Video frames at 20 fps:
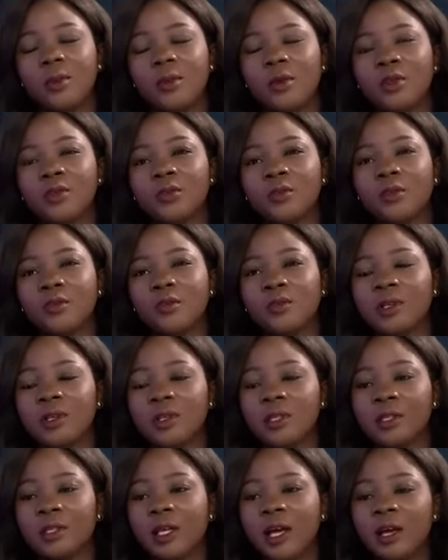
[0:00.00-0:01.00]
because one of the
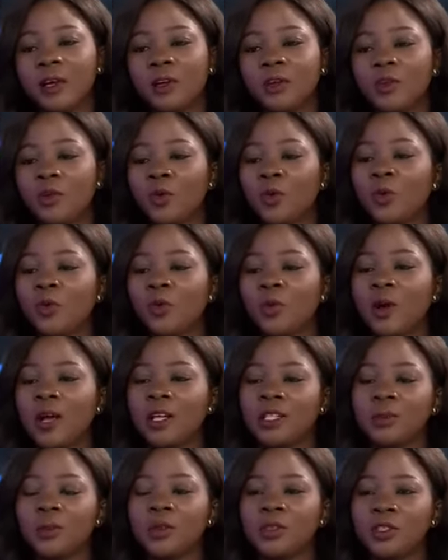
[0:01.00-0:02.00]
things I know,
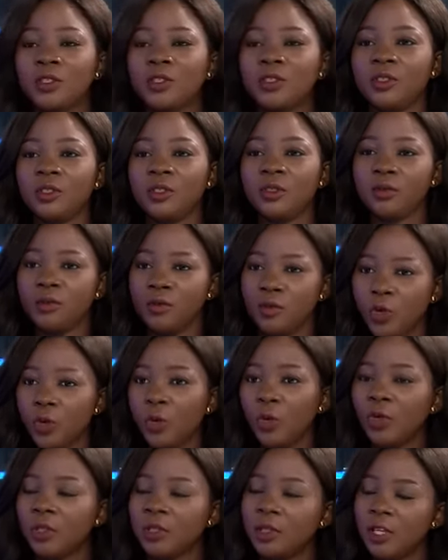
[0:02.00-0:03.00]
as much as
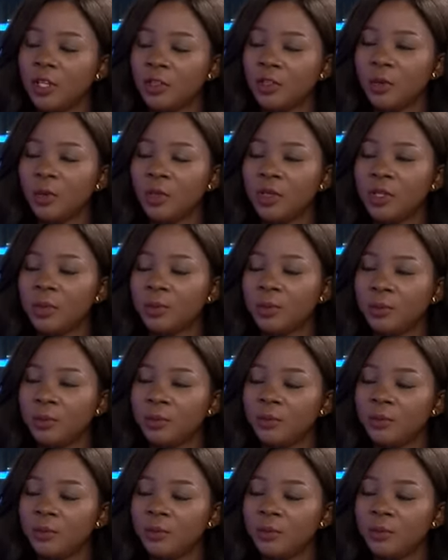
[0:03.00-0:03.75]
you want to get your money,